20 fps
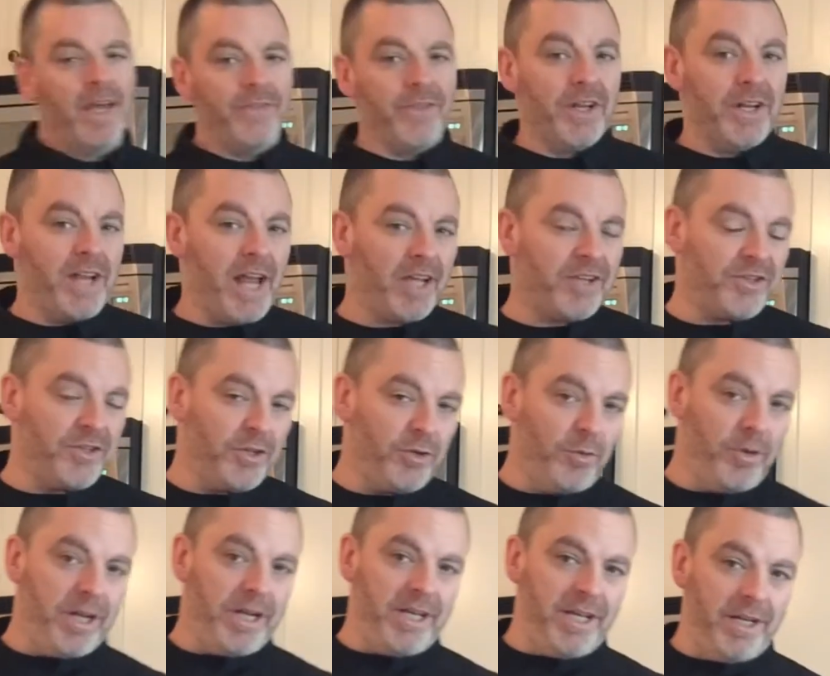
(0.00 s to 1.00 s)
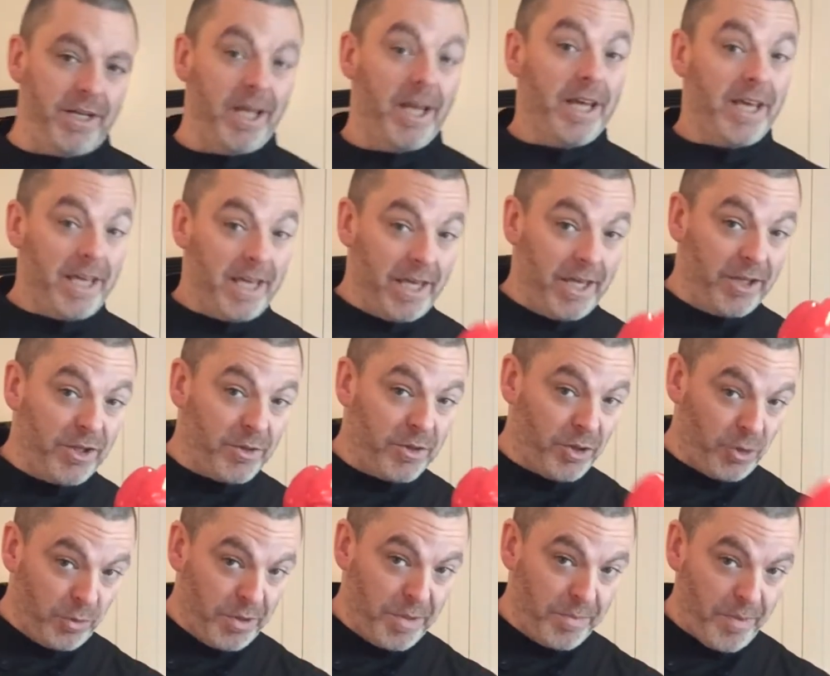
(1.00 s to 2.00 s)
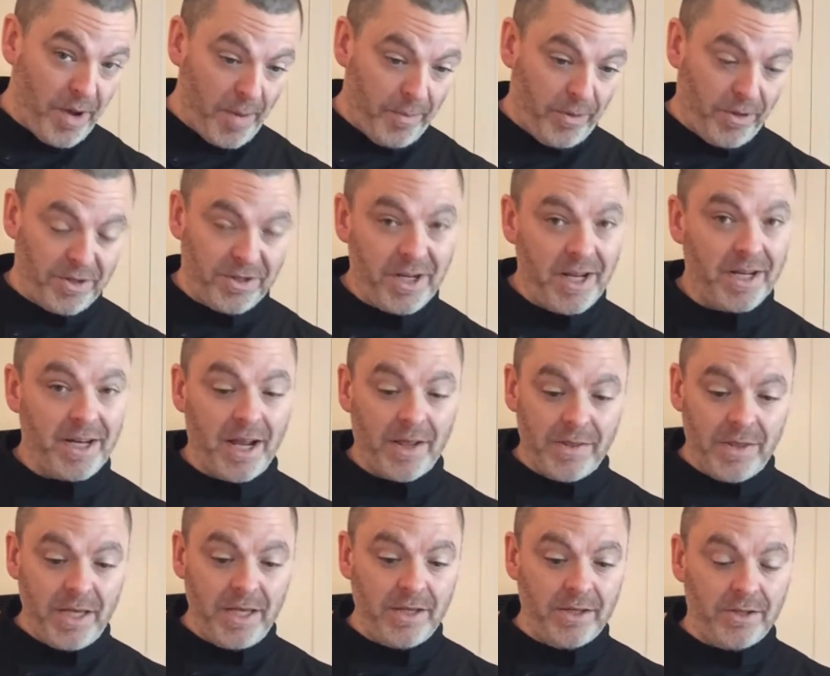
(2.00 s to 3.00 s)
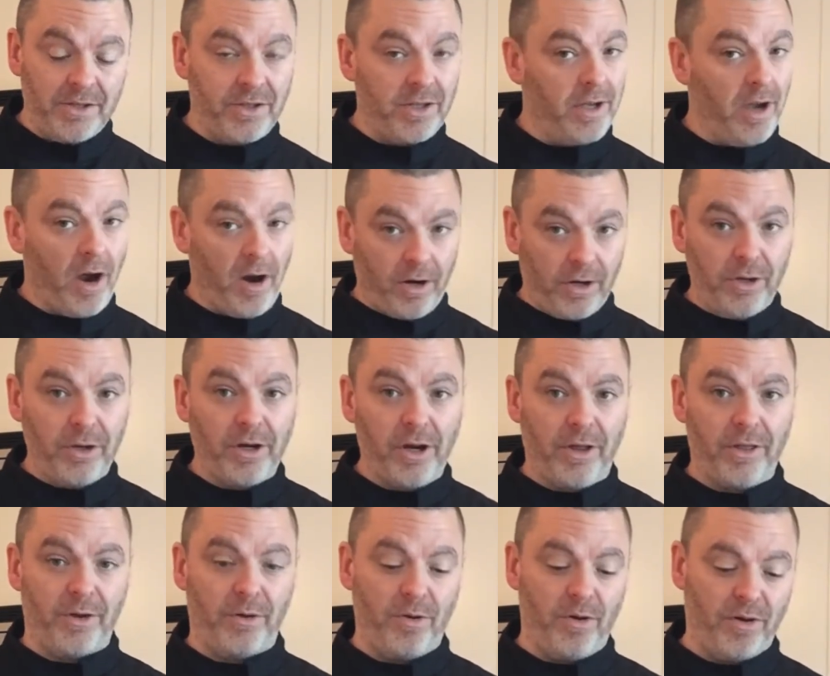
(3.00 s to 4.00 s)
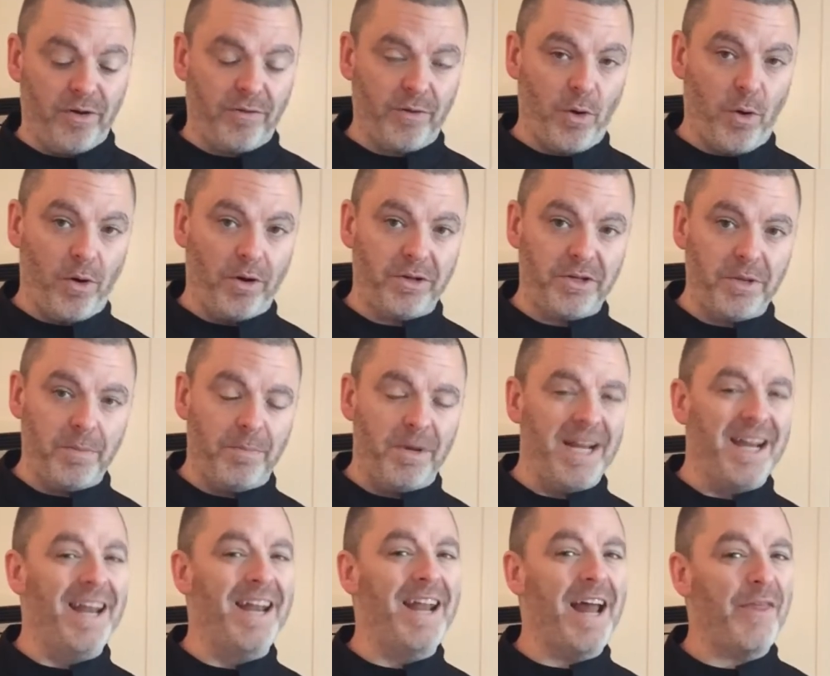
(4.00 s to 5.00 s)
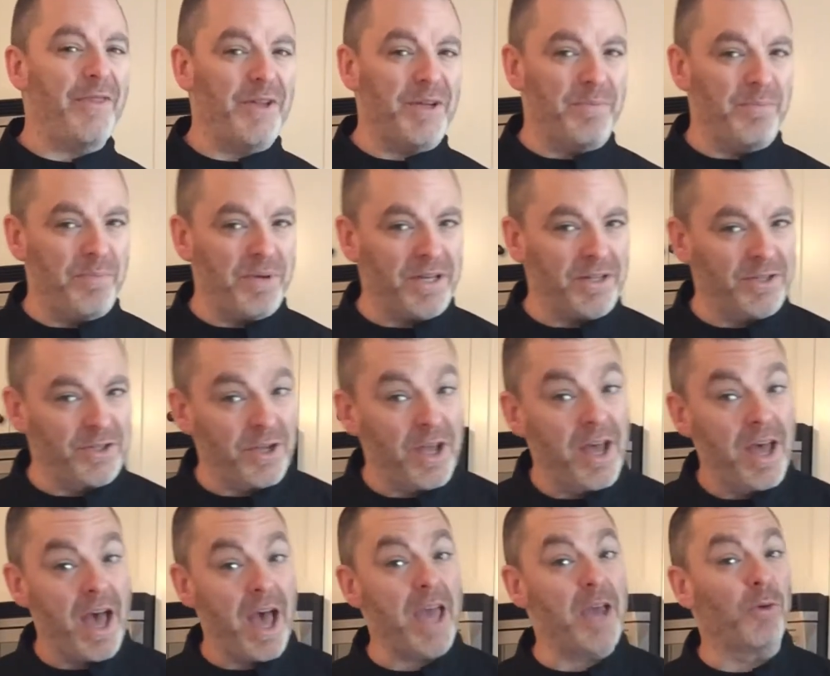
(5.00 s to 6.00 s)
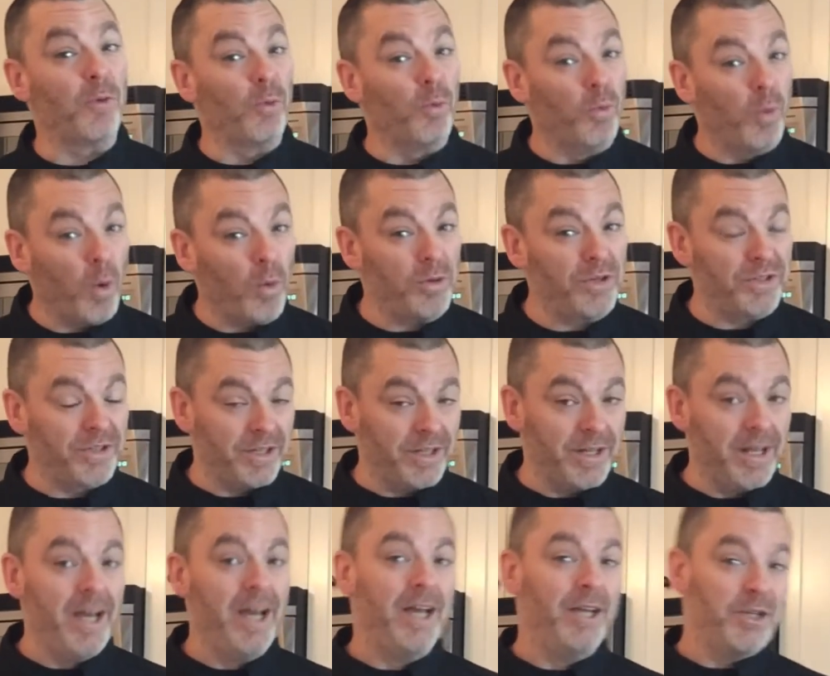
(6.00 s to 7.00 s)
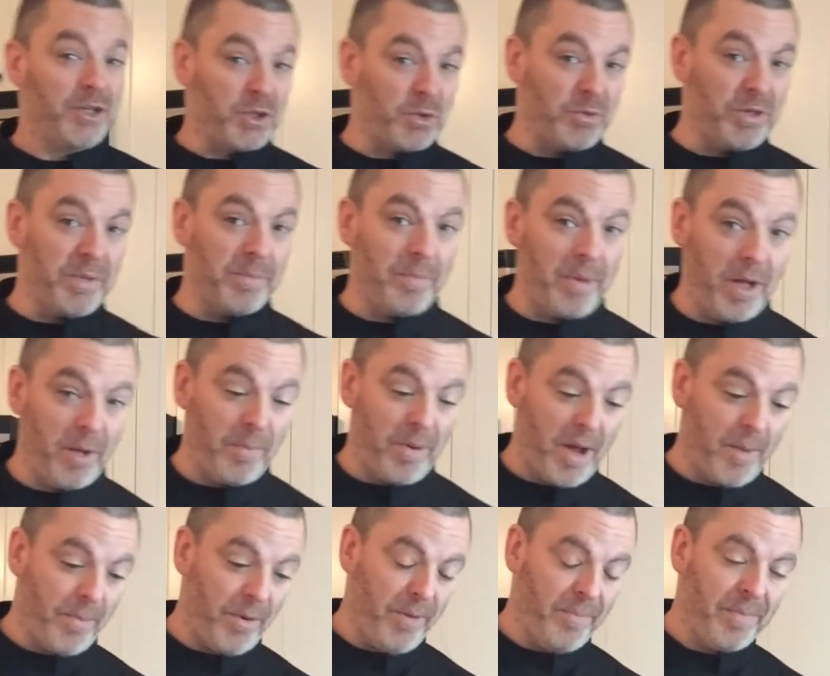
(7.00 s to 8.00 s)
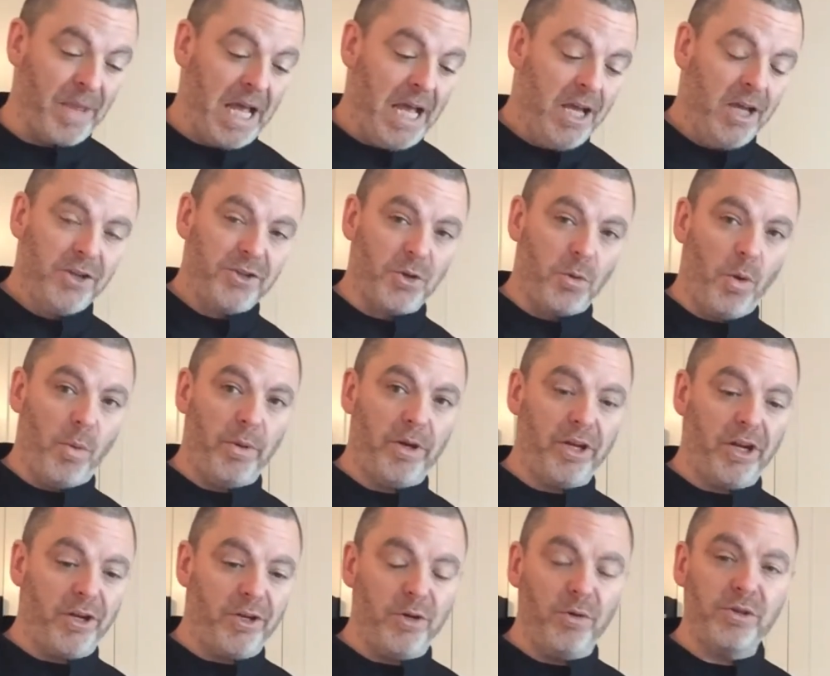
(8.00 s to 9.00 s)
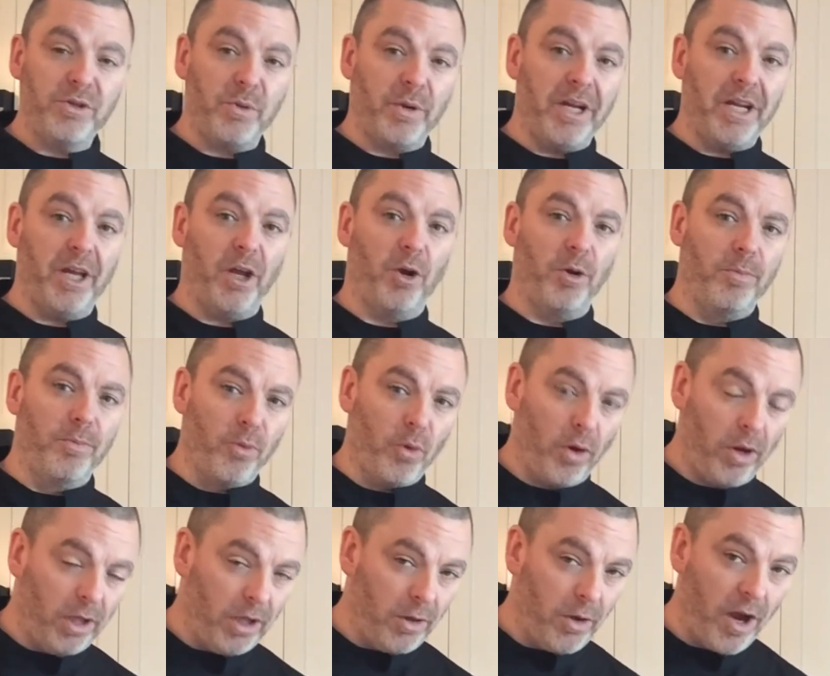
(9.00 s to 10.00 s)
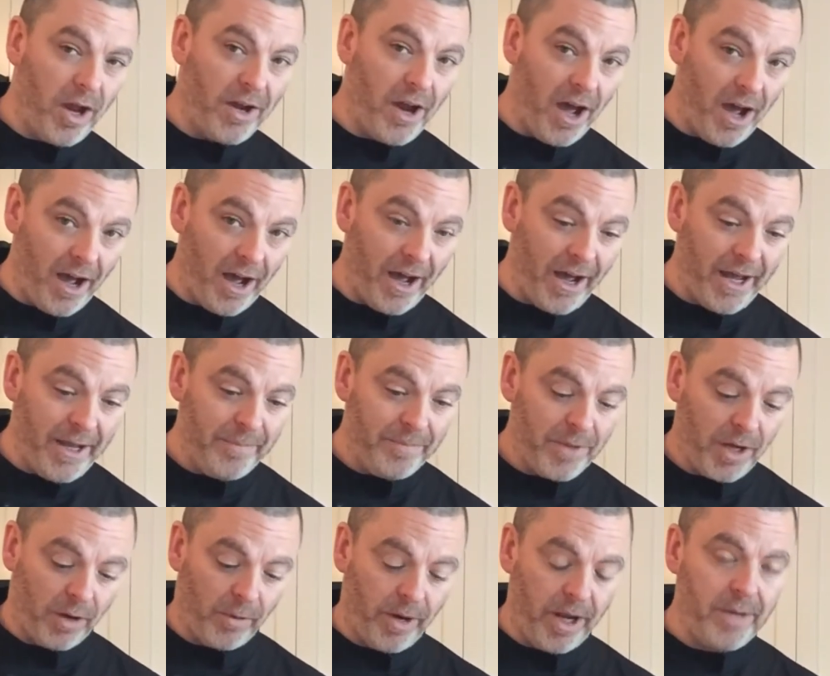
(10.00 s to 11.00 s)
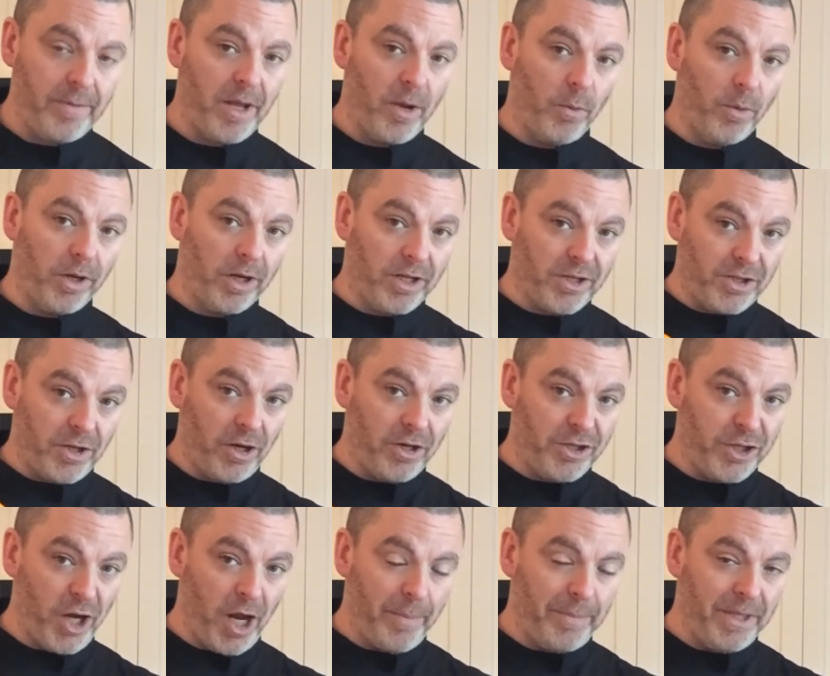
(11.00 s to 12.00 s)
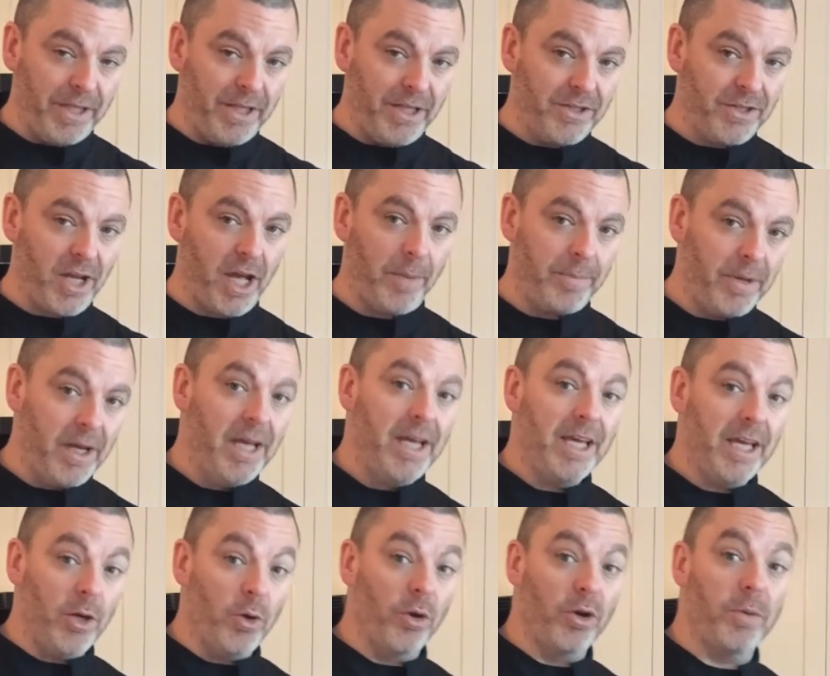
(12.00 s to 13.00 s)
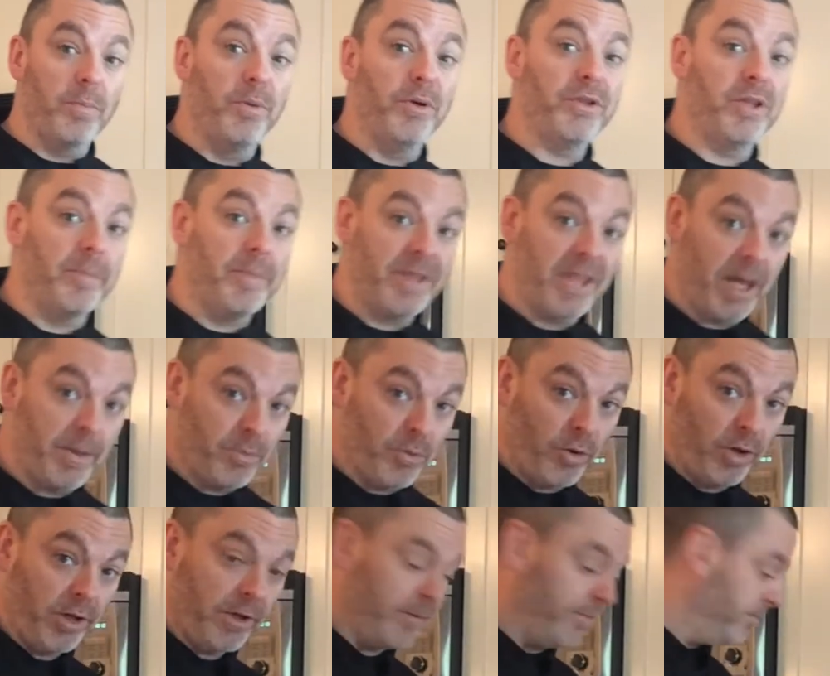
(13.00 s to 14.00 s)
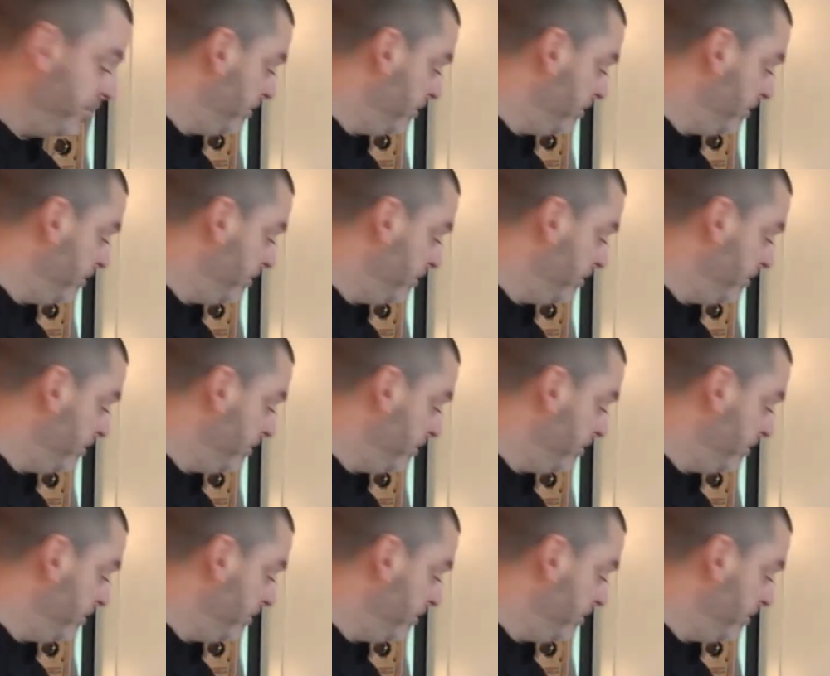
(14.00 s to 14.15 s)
The next ingredient is sweet peppers. Now these are good on their own, of course, but nothing beats a roasted sweet bell pepper. So what we're going to do is we're going to get our broiler on high, all right, and we're going to start chopping these up in order to put them in that broiler.